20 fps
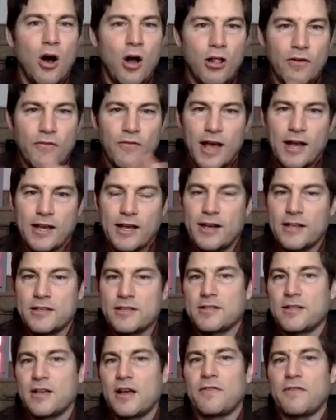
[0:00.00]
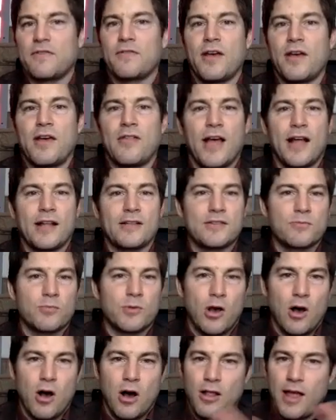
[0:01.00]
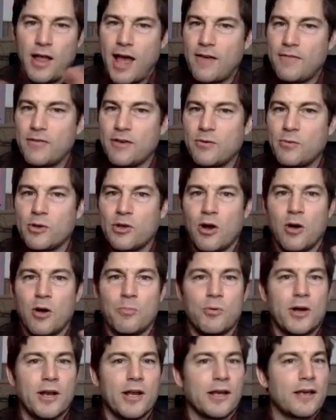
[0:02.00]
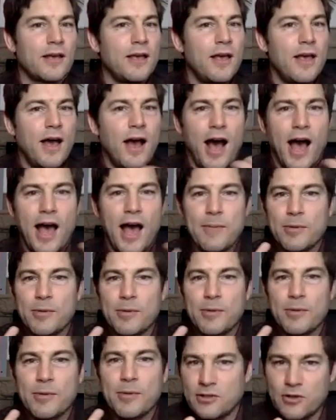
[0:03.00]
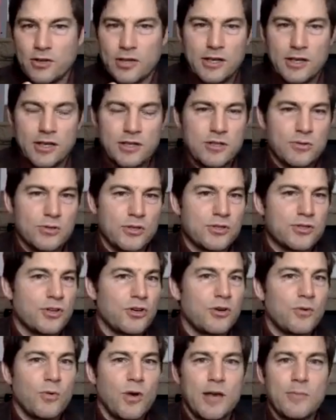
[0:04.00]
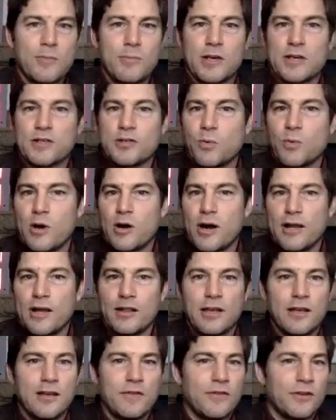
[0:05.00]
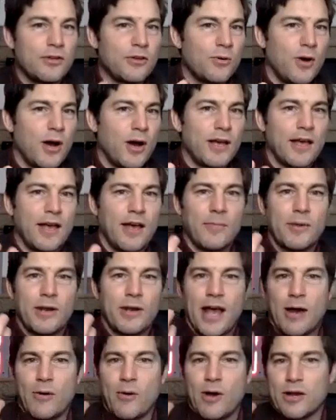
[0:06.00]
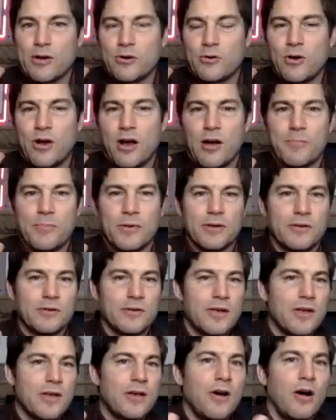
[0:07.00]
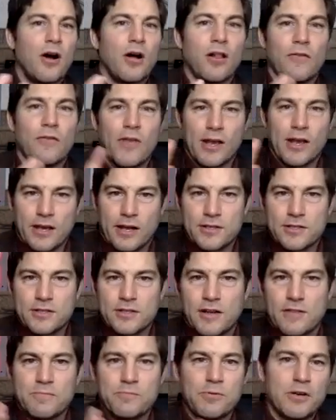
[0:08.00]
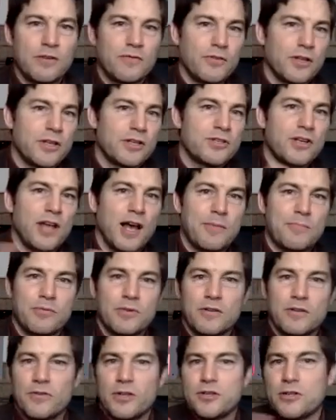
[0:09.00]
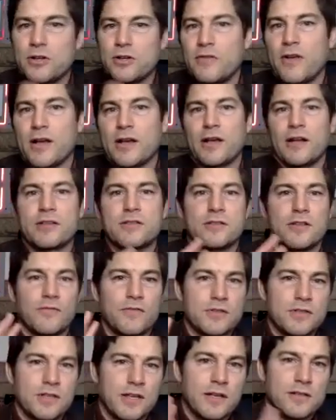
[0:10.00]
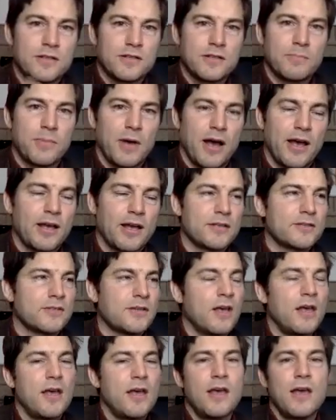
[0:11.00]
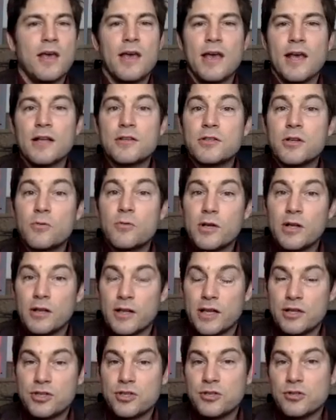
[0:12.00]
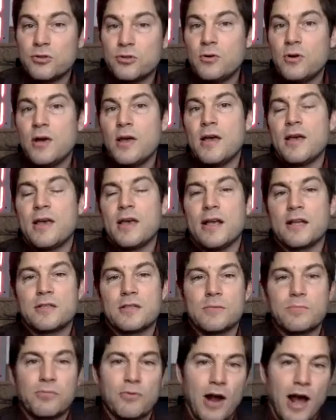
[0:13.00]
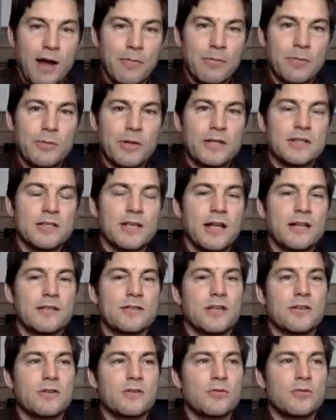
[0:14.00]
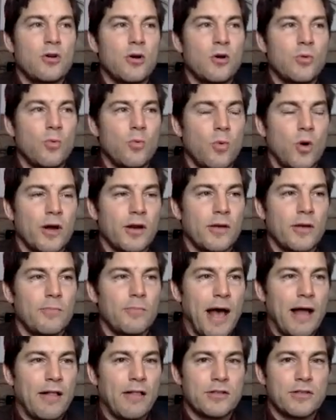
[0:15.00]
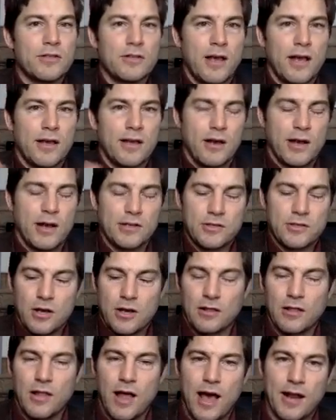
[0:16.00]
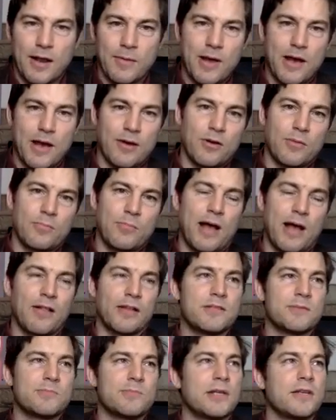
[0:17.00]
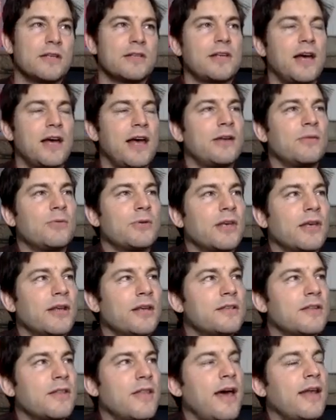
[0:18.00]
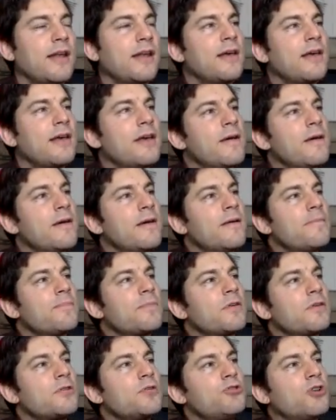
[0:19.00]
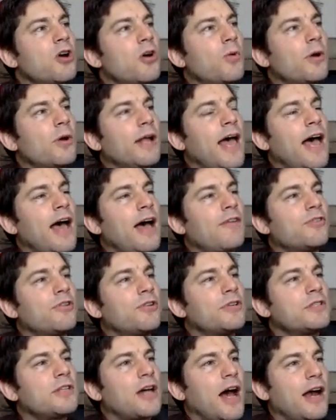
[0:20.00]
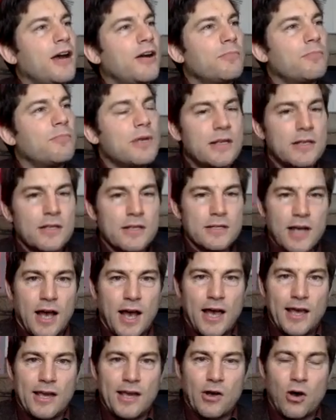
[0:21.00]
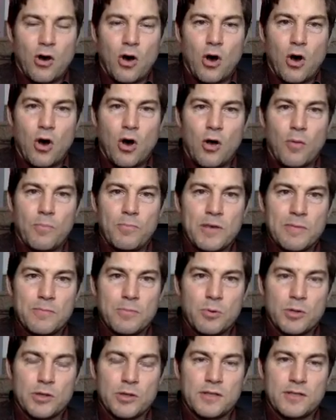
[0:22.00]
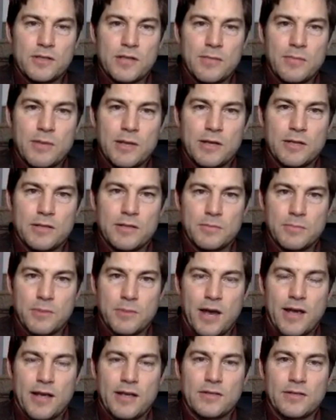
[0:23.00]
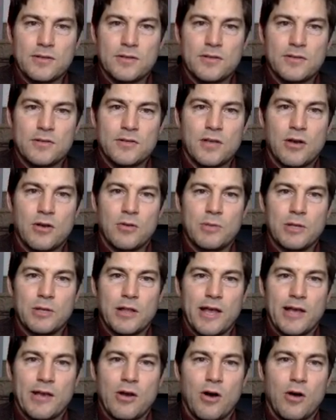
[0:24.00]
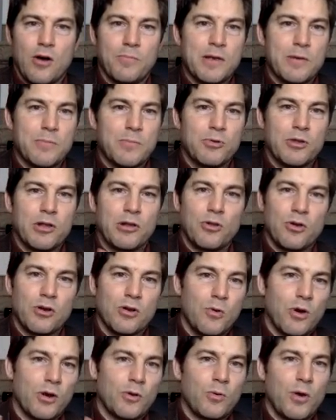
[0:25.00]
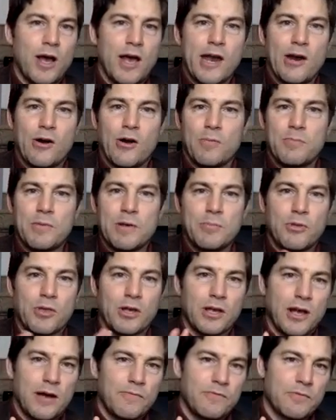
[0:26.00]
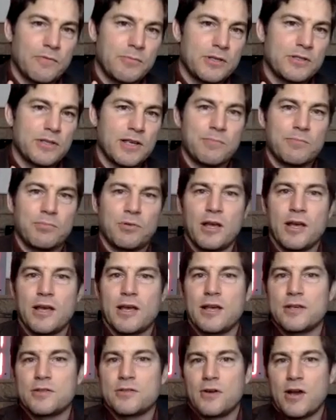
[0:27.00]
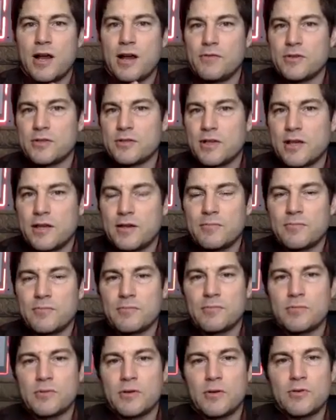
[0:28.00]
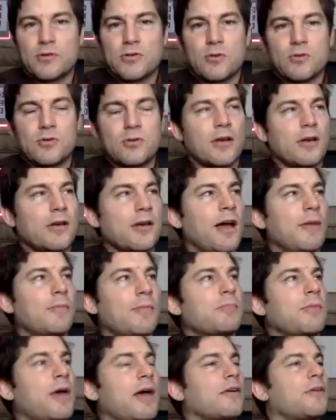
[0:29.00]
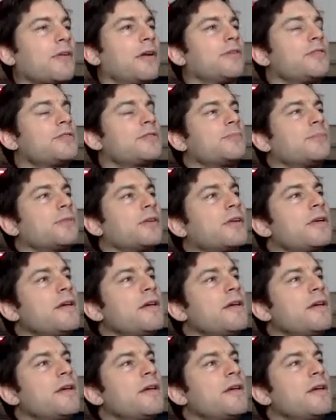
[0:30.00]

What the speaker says: all of that kind of stuff. And we all have it. We all bring, I'm going to look at issues a certain way because of where I live and who I am and how I grew up and all of that kind of stuff. Privilege, not privilege, all that kind of stuff is innocent bias. It's a real issue. It's a problem in a sense. Like you don't want to balance. I talk a lot about a balanced media diet, and we can get into that. You don't want to have your entire media diet all people with the same innocent bias. So that would be like all people that look one way, or all people that come from the same place, or have the same, socioeconomic background or something.